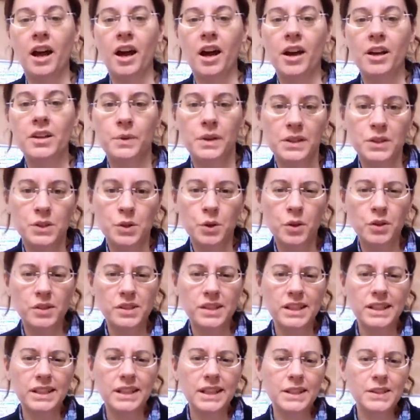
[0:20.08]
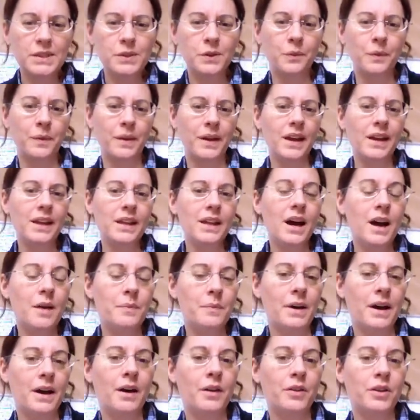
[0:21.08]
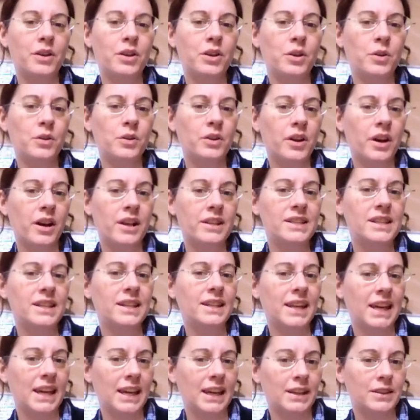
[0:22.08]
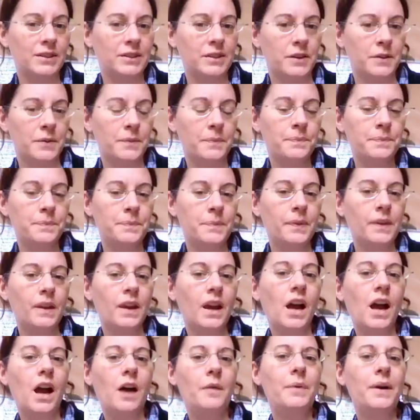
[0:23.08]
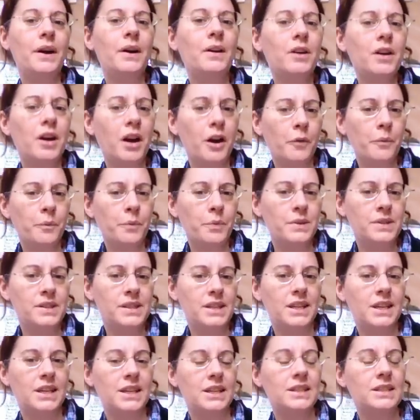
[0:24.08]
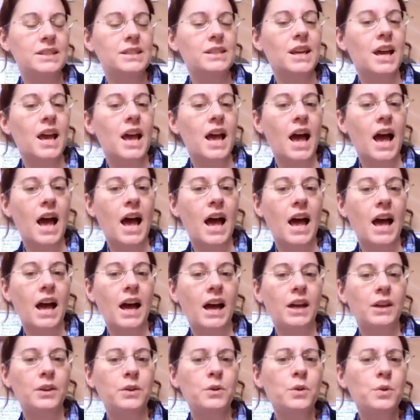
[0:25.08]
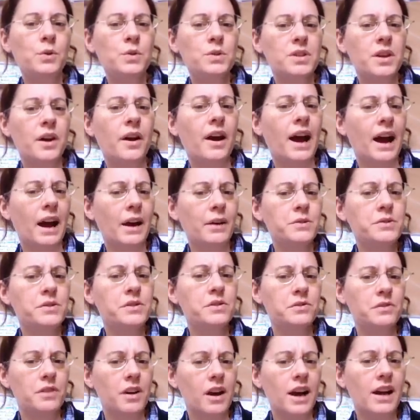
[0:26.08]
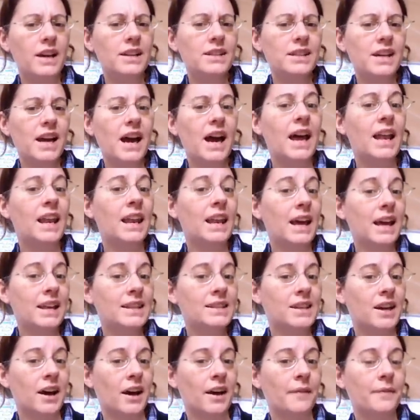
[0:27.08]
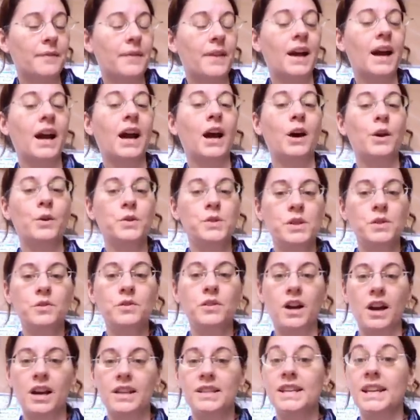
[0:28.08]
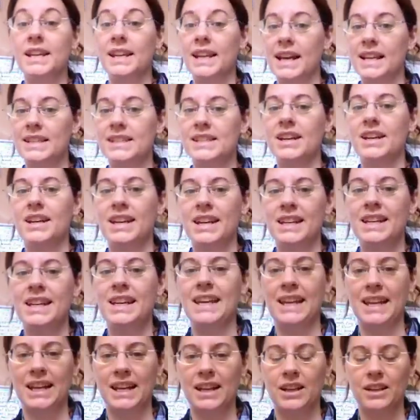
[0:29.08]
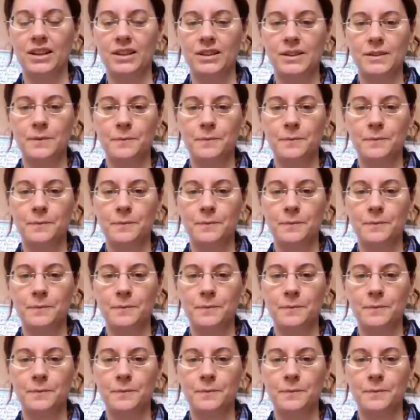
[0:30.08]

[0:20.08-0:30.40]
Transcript: we talked a little bit about the United Kingdom, about compasses, and also how to write a letter. How to write a letter in England.